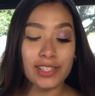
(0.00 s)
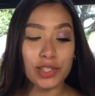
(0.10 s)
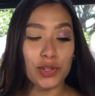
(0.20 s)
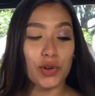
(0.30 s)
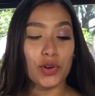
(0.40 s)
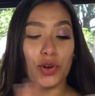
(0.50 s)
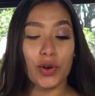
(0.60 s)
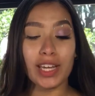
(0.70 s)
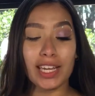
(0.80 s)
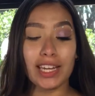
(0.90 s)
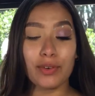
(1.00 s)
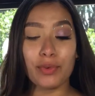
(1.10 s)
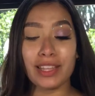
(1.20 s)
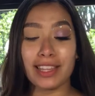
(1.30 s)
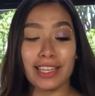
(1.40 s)
So going in
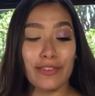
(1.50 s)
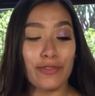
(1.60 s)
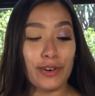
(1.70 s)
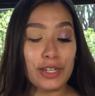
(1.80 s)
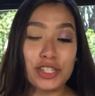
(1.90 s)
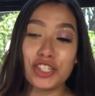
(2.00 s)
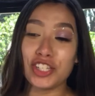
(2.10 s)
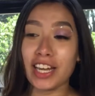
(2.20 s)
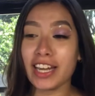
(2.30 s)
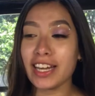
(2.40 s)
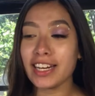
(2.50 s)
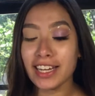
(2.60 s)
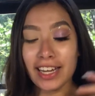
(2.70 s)
with the first shade,